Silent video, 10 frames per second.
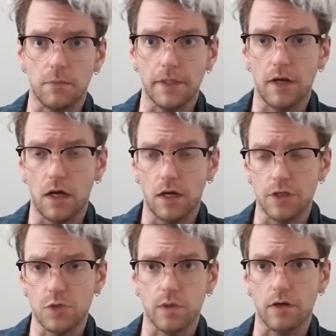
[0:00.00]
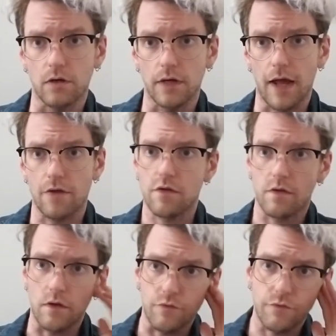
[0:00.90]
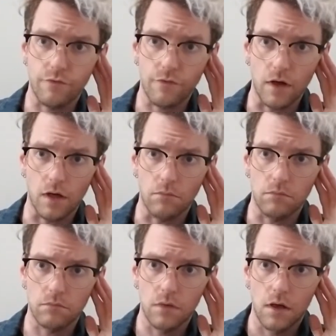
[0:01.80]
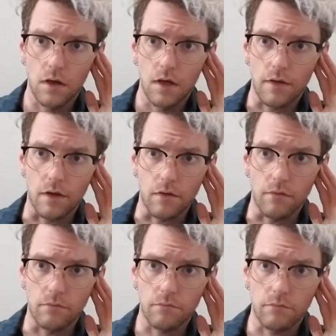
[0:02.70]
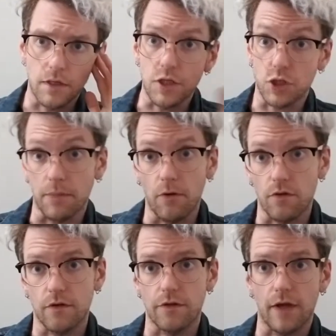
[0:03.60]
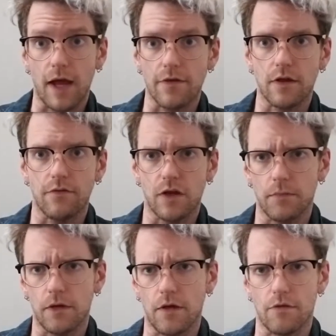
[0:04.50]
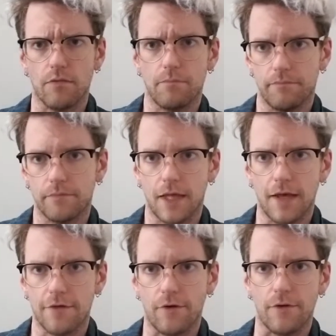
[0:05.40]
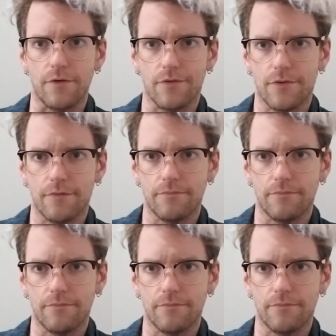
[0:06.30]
bit on Twitter and asked if they initially posted a thing asking if anybody has Kickstarters.